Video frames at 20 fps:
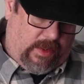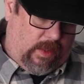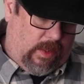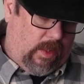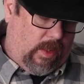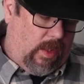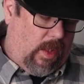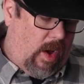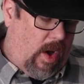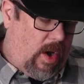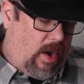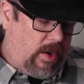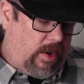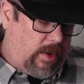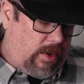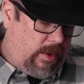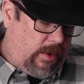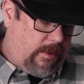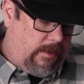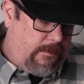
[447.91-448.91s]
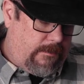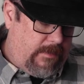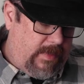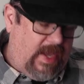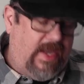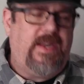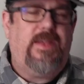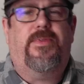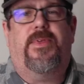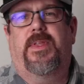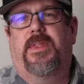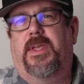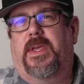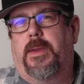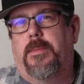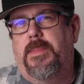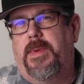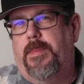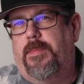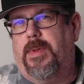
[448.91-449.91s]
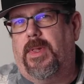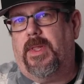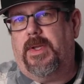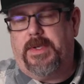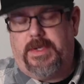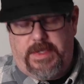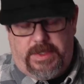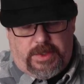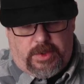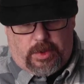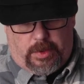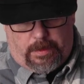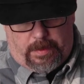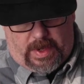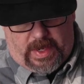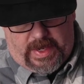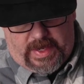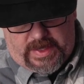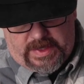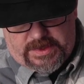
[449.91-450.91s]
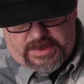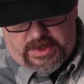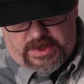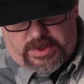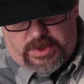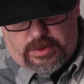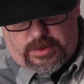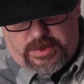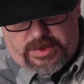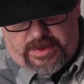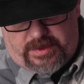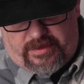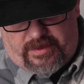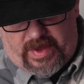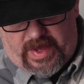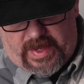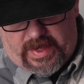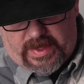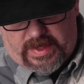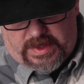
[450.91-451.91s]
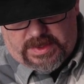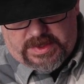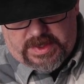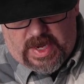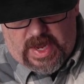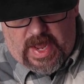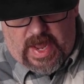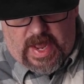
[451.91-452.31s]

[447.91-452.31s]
longer, anything that can be plugged into your bike is a huge advantage.